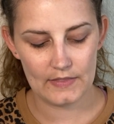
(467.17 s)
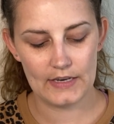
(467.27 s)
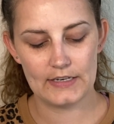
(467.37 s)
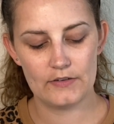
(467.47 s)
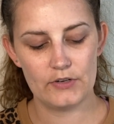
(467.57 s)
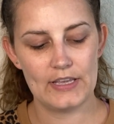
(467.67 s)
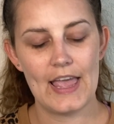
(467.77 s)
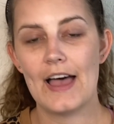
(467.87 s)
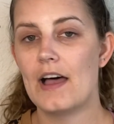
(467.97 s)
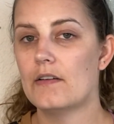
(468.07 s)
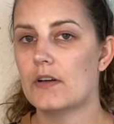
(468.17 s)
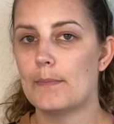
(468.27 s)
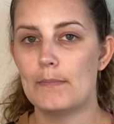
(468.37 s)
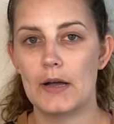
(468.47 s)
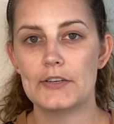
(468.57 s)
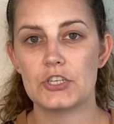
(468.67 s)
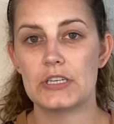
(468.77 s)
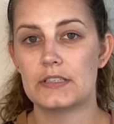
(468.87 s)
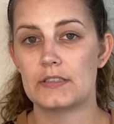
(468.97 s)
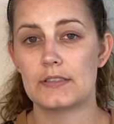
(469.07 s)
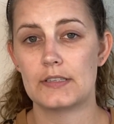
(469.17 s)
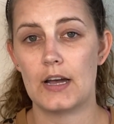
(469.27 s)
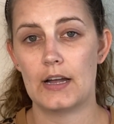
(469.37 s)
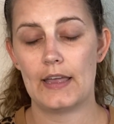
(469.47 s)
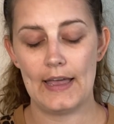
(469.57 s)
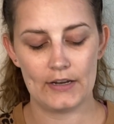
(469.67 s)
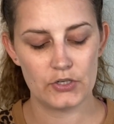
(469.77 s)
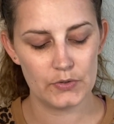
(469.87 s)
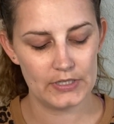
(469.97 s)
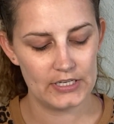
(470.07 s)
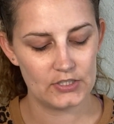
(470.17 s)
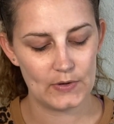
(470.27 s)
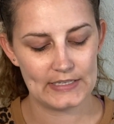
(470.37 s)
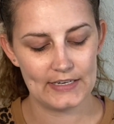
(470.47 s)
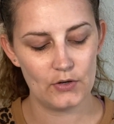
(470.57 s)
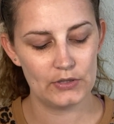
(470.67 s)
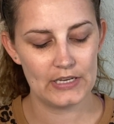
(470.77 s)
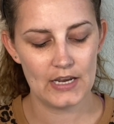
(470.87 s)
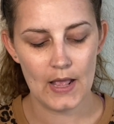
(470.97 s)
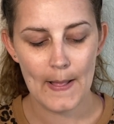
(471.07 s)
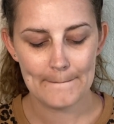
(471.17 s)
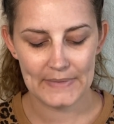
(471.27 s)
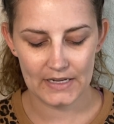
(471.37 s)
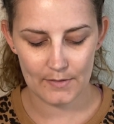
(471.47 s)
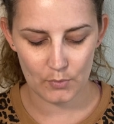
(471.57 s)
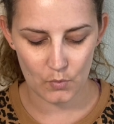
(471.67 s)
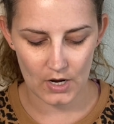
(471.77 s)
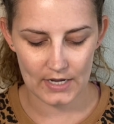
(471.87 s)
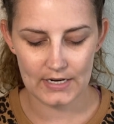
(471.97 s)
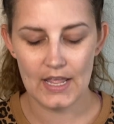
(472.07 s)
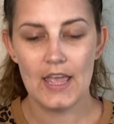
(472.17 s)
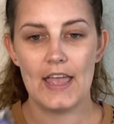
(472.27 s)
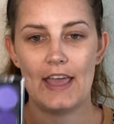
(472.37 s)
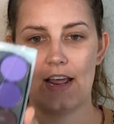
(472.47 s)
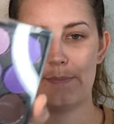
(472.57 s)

They didn't really have much in stock actually, so I did only pick up one, and I